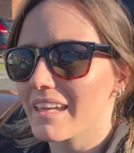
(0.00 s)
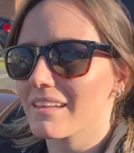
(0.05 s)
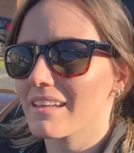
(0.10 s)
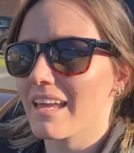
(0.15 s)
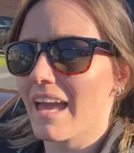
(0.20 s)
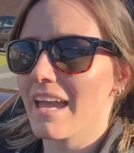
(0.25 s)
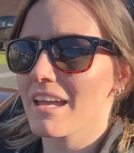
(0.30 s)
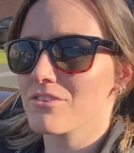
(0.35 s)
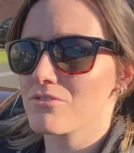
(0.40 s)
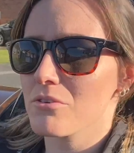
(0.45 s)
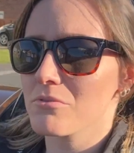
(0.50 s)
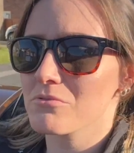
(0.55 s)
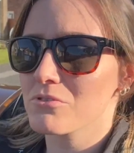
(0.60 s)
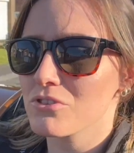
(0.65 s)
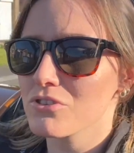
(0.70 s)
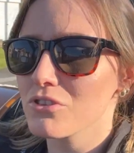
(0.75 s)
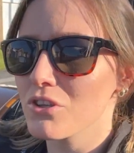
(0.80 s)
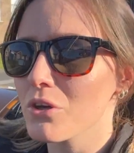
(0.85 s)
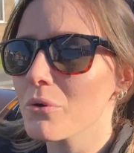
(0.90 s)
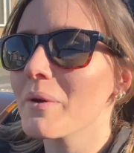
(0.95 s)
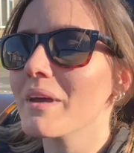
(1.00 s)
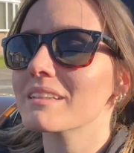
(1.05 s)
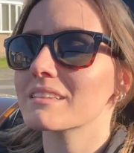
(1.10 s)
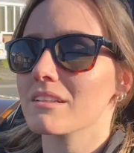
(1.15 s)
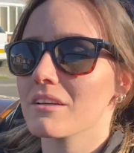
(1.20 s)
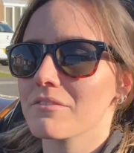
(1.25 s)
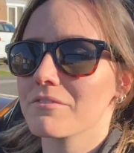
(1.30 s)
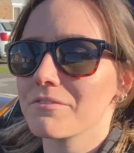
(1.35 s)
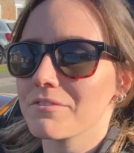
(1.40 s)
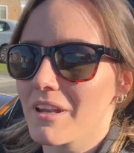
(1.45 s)
Caterham's newest
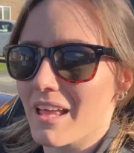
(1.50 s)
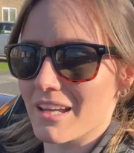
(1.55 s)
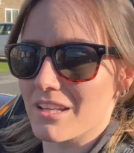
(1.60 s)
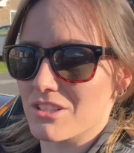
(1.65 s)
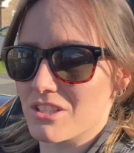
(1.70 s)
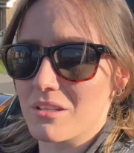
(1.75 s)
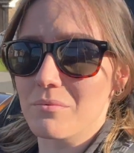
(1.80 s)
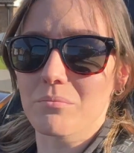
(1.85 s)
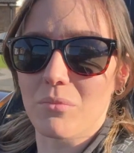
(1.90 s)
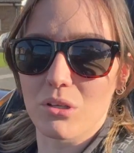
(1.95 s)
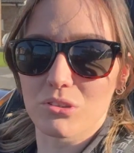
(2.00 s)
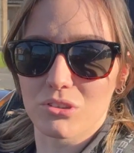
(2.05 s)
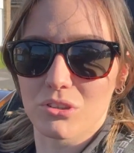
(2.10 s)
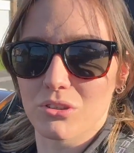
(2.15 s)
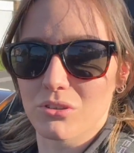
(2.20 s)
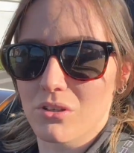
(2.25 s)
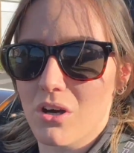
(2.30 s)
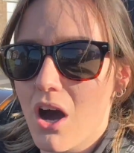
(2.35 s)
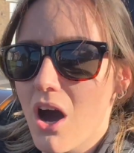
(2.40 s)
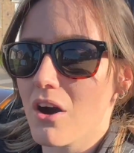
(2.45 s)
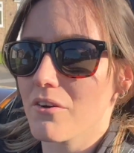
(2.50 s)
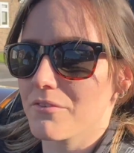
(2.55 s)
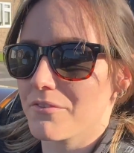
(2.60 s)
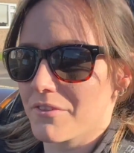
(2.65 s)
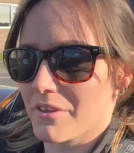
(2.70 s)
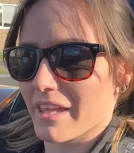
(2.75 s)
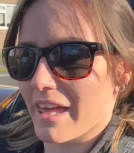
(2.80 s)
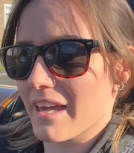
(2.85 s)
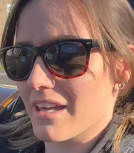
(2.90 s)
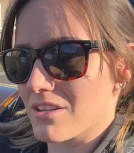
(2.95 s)
flagship model of
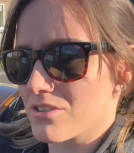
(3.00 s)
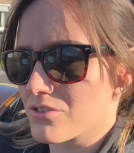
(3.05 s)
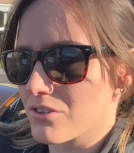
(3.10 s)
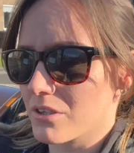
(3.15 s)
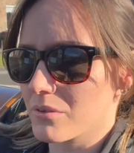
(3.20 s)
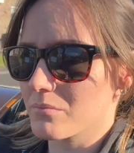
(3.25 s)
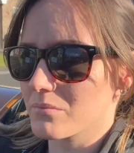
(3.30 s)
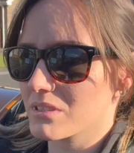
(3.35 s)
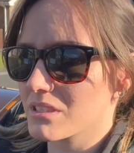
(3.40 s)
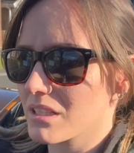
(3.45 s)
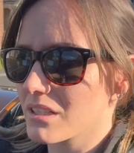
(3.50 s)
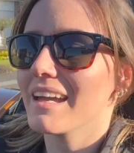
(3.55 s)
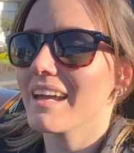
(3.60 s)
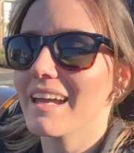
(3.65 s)
the Caterhams.